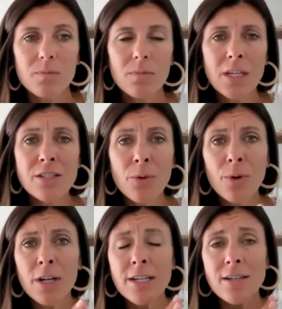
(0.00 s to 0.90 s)
So
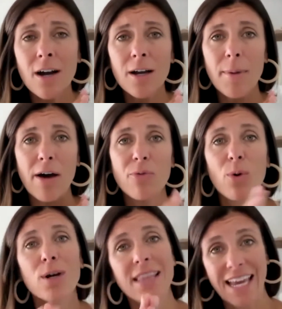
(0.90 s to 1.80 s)
we're going to talk about
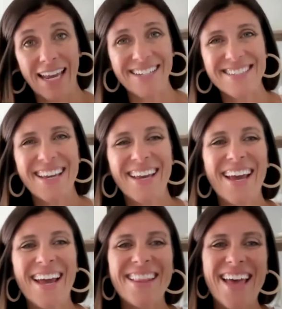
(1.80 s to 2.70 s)
4 things
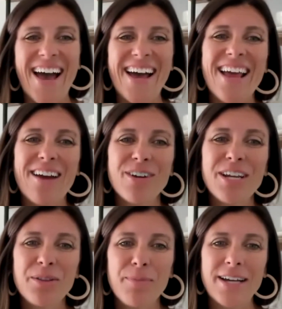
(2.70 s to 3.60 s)
that every
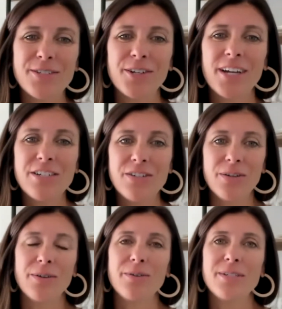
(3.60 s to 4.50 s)
youth pastor can
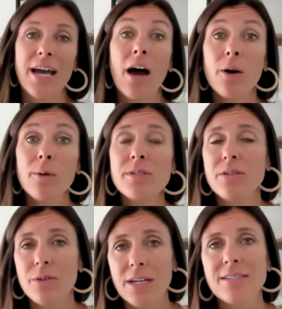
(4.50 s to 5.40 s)
do to help
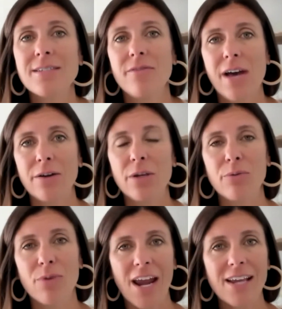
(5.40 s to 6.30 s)
students value
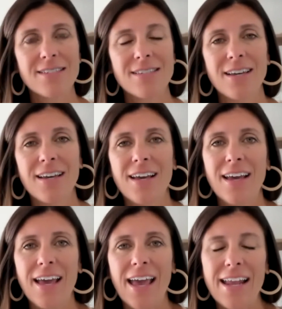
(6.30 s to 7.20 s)
race.
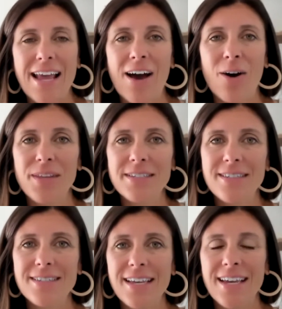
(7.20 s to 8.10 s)
Now, this
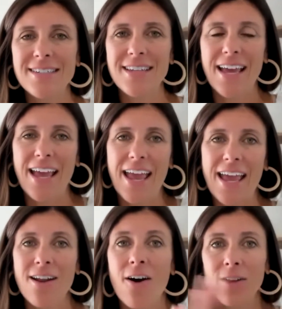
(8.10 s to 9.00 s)
isn't
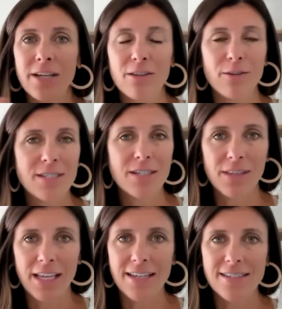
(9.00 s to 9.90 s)
an all-inclusive
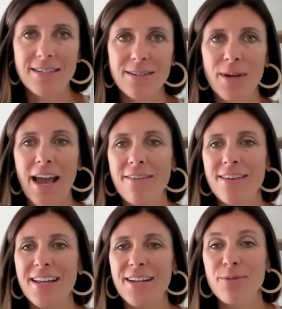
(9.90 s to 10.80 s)
list. We
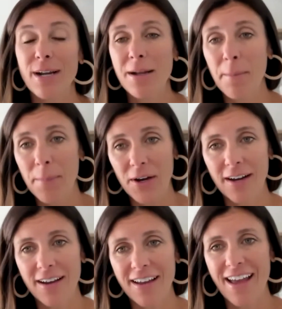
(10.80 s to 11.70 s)
haven't written a
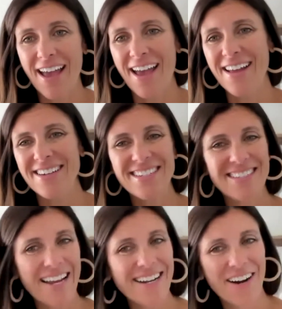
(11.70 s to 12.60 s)
book and
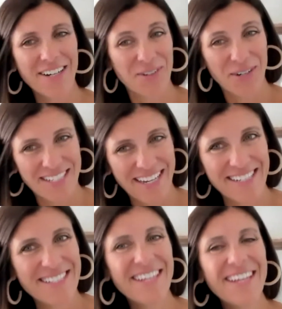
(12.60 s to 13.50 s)
cited our
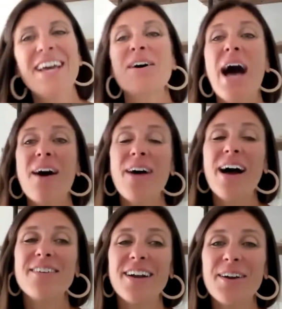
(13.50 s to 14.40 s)
sources.
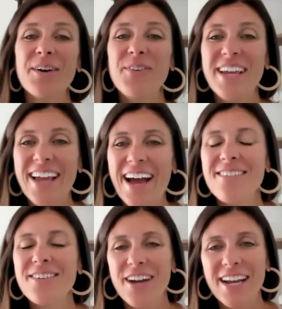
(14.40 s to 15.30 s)
However, we
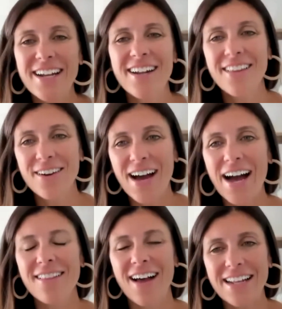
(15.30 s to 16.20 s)
have created a little
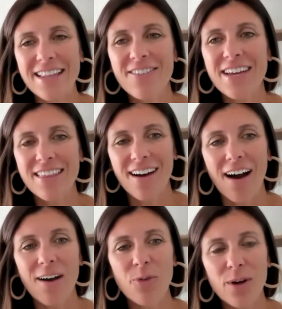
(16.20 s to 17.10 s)
outline that we
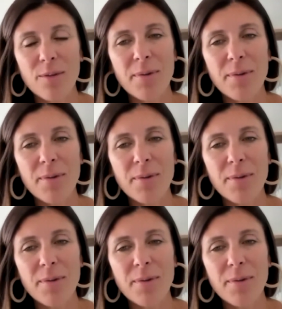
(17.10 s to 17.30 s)
thought would be